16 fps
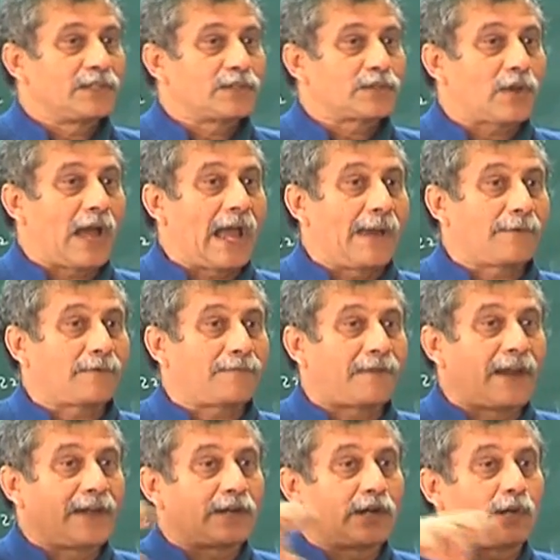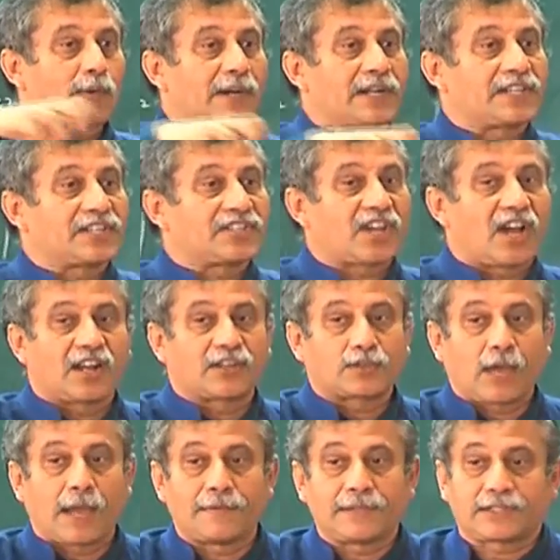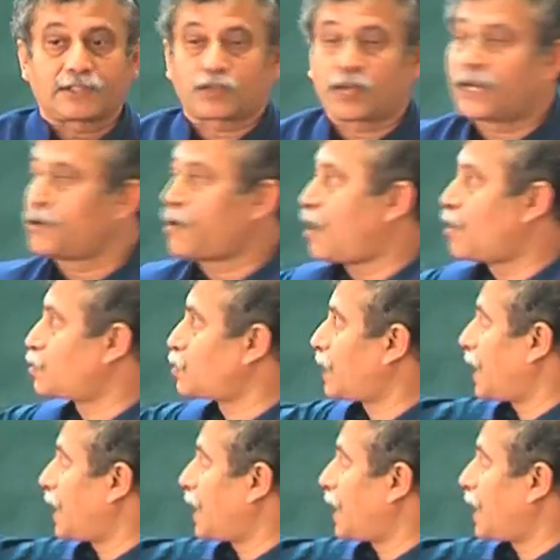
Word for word: So I have to find out what is the charge. So I will tell you how to